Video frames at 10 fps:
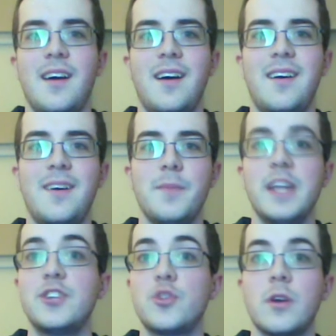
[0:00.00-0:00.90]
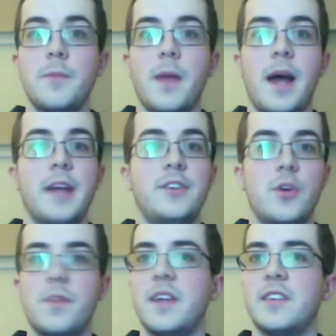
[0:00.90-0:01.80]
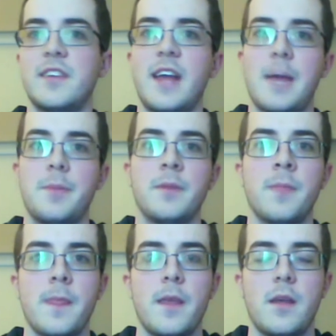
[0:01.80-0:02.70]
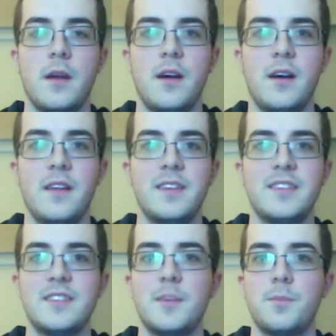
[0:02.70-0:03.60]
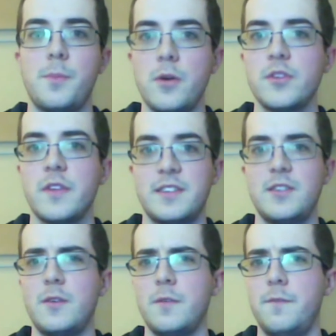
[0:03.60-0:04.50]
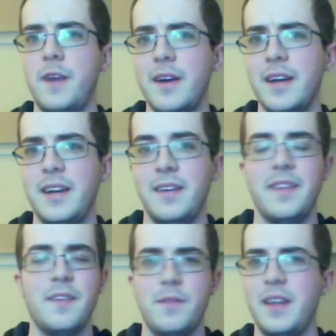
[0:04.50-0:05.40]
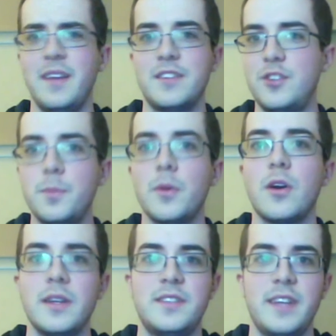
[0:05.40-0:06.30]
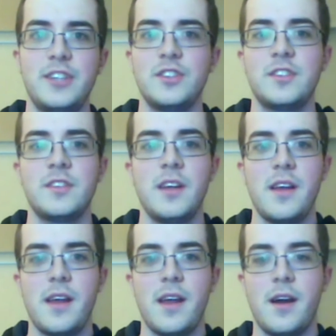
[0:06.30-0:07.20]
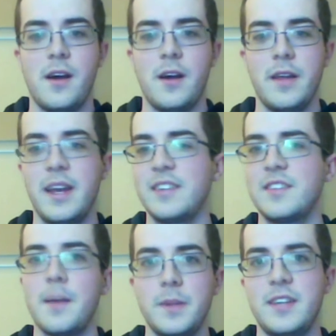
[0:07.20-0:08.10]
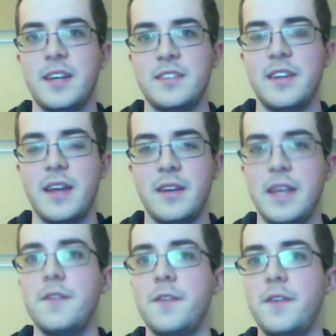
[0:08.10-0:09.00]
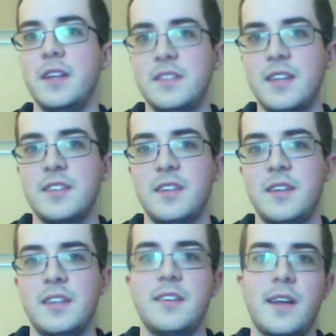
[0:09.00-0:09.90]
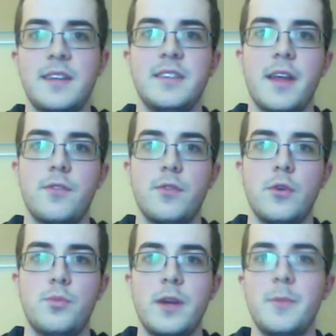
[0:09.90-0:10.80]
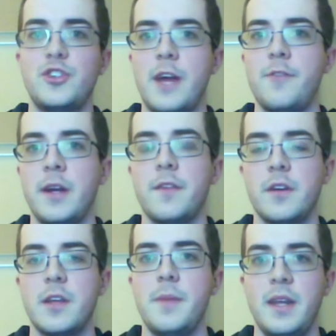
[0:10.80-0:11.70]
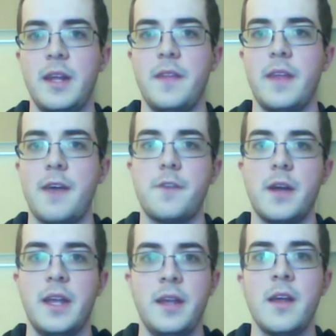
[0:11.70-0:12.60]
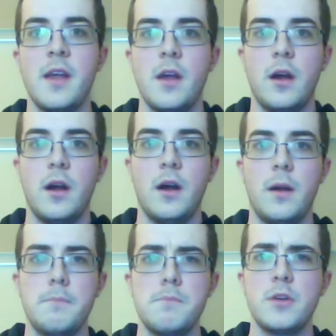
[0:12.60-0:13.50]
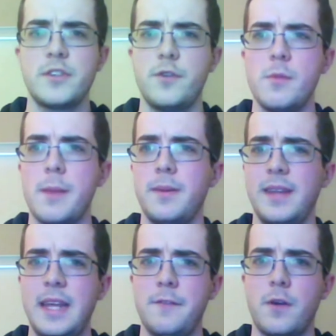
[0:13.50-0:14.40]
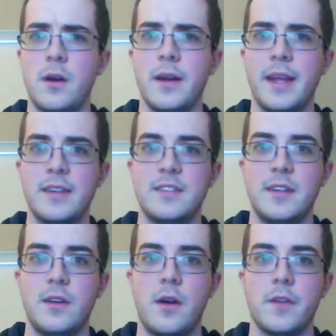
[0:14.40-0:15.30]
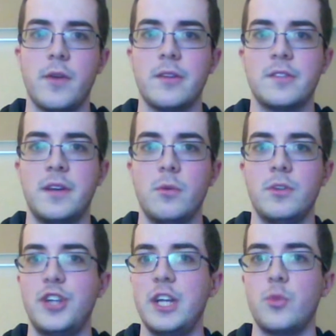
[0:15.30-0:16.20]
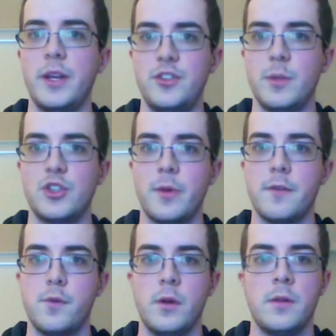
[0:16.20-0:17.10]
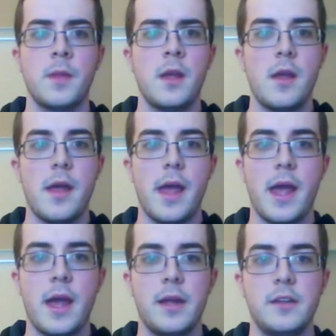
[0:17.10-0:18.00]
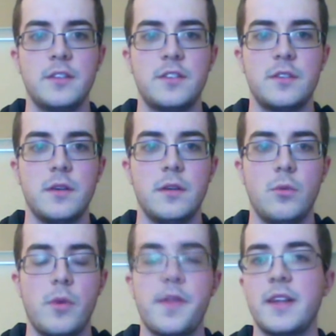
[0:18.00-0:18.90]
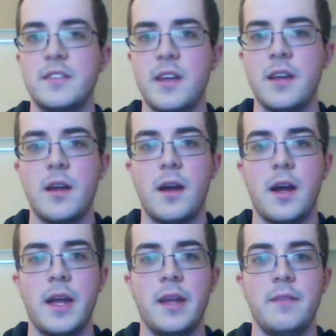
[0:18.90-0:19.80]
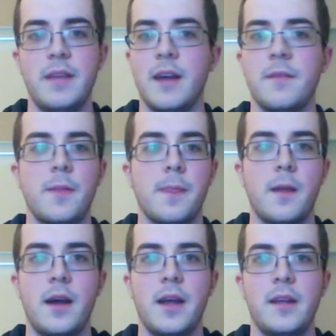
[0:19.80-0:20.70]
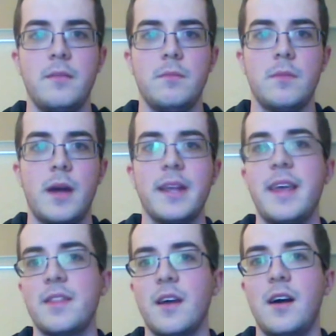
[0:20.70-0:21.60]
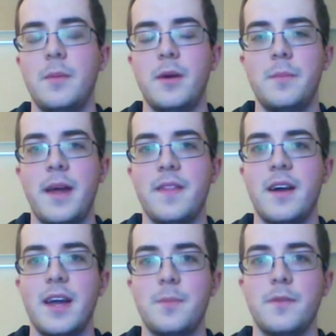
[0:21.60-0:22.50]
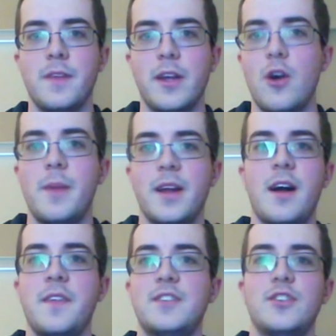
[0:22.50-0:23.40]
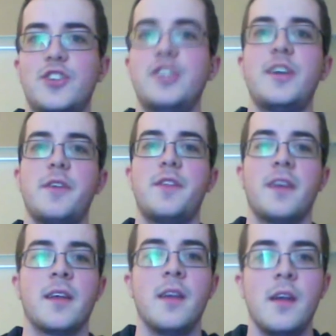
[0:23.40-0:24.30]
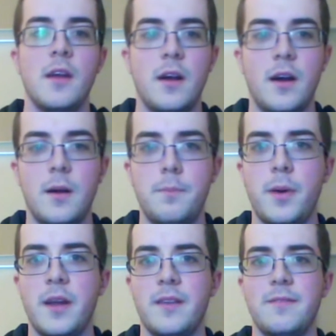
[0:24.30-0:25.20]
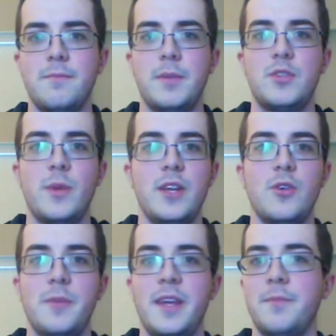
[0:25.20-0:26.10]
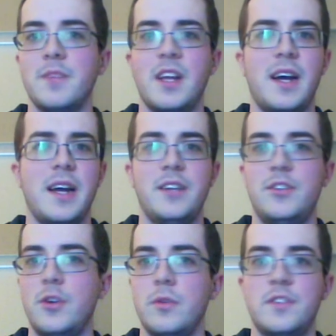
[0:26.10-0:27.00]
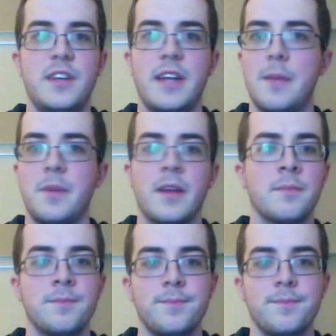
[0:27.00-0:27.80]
In short, I don't think it's going to happen. This is a proposal that's still very in the super early stages. It has not been tested yet. Even if it is tested, it still has to get through pretty much every other committee in the FIE. Most of whom I believe are against it on the grounds that it would change way too much about foil. And with that said, I get the hubbub and the hype of like, oh my god, this could change everything. But between you and me, I don't see it happening.